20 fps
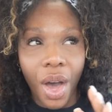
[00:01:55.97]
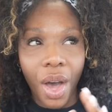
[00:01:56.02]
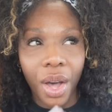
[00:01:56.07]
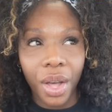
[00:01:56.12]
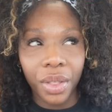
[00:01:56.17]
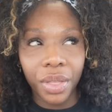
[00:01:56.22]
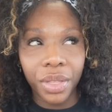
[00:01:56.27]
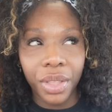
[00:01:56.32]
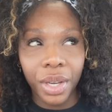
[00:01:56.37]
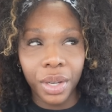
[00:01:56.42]

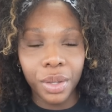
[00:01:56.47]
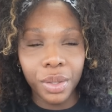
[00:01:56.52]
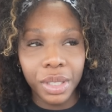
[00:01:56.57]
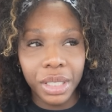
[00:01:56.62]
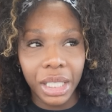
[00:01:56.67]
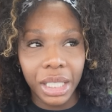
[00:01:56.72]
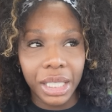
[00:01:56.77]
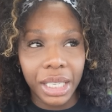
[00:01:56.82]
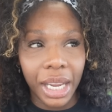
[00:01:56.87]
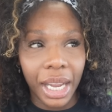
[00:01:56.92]
Although
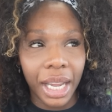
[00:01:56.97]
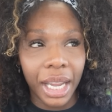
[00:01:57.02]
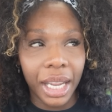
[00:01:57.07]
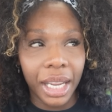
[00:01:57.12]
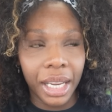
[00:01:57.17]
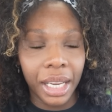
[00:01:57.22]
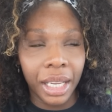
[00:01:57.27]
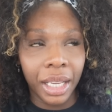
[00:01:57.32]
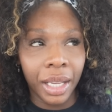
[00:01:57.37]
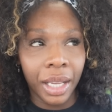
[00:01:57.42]

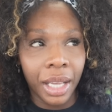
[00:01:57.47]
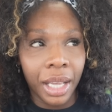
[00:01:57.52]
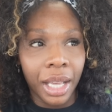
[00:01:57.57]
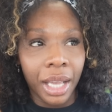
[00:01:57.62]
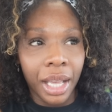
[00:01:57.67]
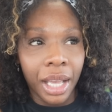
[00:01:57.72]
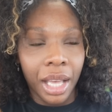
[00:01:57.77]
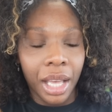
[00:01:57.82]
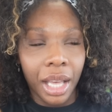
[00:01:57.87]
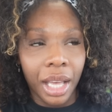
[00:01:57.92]
today,
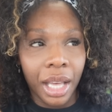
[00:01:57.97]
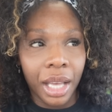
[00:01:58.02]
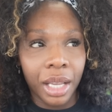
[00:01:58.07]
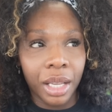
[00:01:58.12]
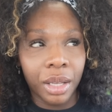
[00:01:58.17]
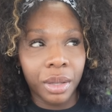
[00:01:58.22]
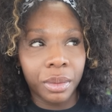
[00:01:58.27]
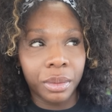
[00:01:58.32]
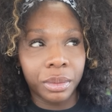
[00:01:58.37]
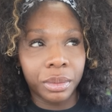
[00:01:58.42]

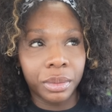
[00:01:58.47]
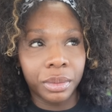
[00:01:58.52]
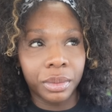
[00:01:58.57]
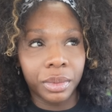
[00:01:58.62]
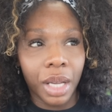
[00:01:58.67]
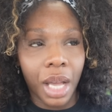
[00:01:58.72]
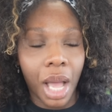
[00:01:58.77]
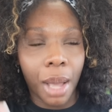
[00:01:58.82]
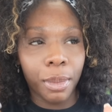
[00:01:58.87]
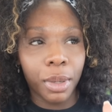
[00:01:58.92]

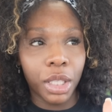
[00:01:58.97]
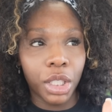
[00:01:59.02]
I'm